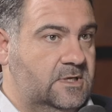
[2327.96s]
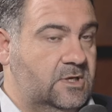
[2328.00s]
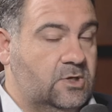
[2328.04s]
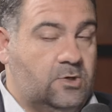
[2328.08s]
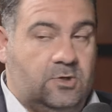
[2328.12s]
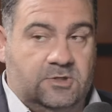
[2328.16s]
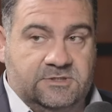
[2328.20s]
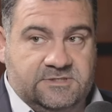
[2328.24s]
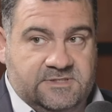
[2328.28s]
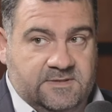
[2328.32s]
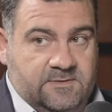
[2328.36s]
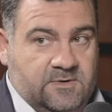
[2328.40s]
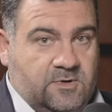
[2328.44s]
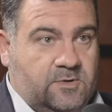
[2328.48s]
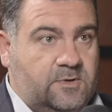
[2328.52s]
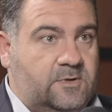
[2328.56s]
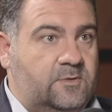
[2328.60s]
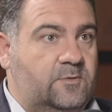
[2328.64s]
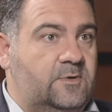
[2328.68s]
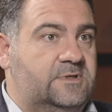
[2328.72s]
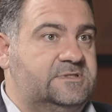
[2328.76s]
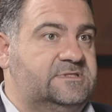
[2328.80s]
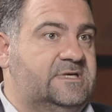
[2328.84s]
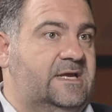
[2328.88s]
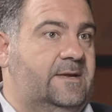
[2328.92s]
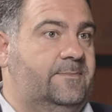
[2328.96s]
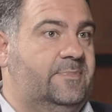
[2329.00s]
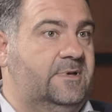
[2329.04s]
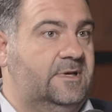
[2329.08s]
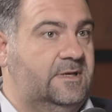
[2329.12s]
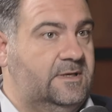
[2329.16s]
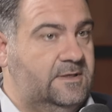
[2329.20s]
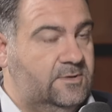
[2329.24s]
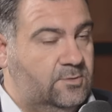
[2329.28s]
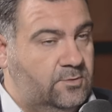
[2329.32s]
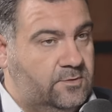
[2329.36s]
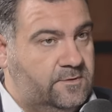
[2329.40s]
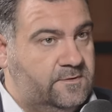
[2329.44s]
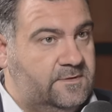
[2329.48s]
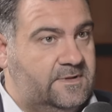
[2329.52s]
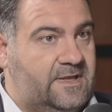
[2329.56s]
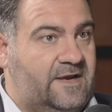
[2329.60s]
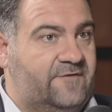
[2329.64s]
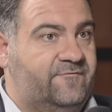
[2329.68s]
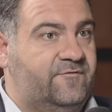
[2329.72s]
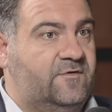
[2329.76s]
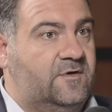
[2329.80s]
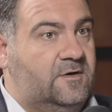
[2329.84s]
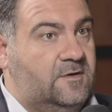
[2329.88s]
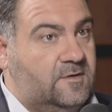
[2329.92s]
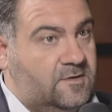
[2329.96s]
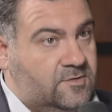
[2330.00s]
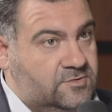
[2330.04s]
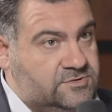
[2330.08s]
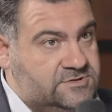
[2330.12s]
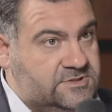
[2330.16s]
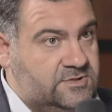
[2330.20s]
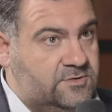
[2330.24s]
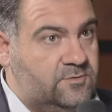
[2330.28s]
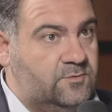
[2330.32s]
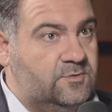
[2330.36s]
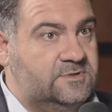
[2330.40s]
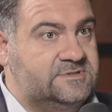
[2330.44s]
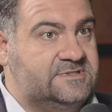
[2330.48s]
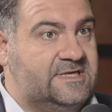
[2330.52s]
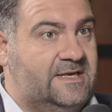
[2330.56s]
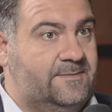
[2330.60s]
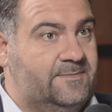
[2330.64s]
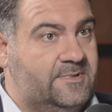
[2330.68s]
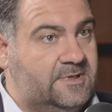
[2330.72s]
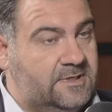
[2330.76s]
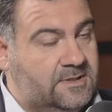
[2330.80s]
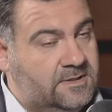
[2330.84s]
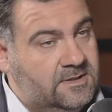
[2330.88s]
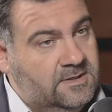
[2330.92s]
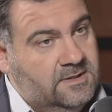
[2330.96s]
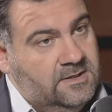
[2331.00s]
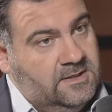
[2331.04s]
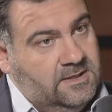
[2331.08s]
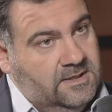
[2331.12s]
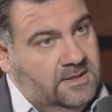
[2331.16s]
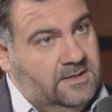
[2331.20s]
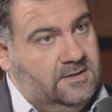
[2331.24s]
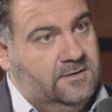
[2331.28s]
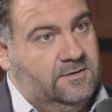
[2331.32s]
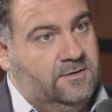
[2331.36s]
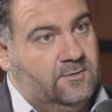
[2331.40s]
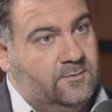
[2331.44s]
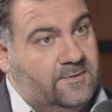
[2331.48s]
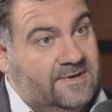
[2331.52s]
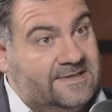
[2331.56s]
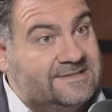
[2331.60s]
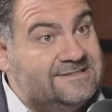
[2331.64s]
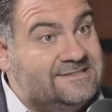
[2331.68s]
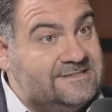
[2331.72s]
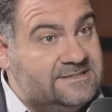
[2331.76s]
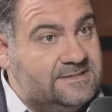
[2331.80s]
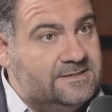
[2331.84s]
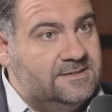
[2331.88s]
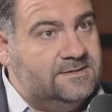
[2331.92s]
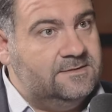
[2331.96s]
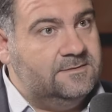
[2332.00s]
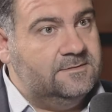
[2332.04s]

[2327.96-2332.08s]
considering what's happening in Northern Africa, considering what's happening in the Red Sea?